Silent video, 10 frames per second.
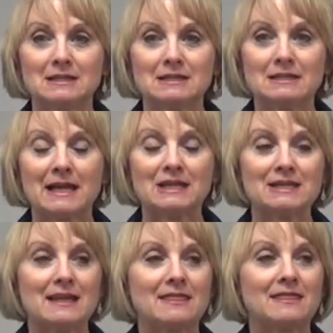I'd like you
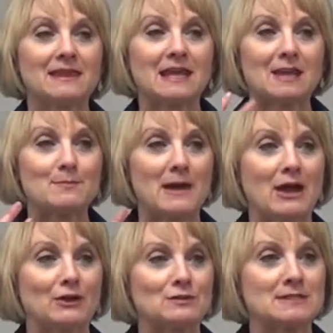to think
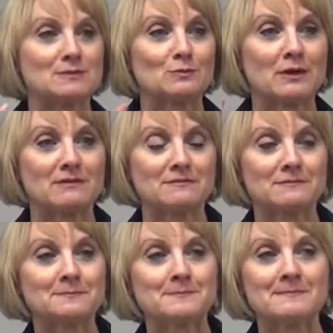about
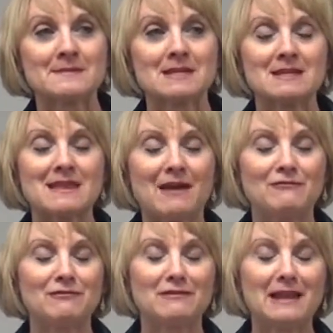
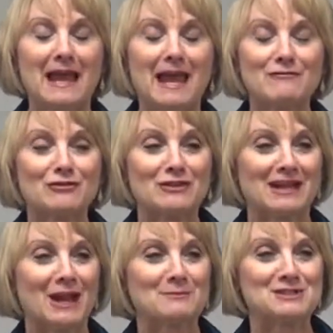that flavor
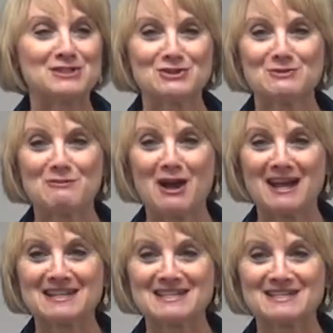that comes to your
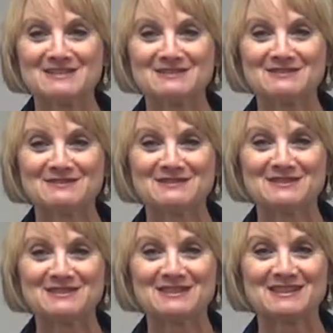mind.
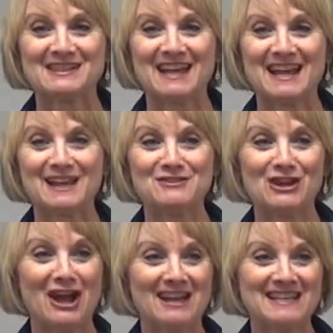Okay, have you
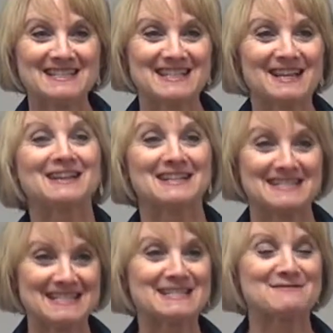got it? I can
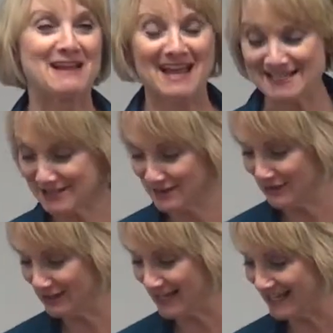see some heads
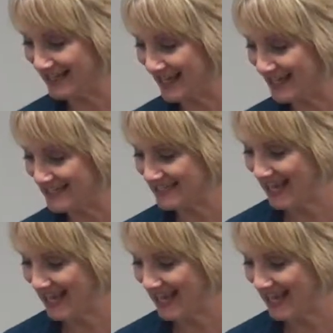going like that.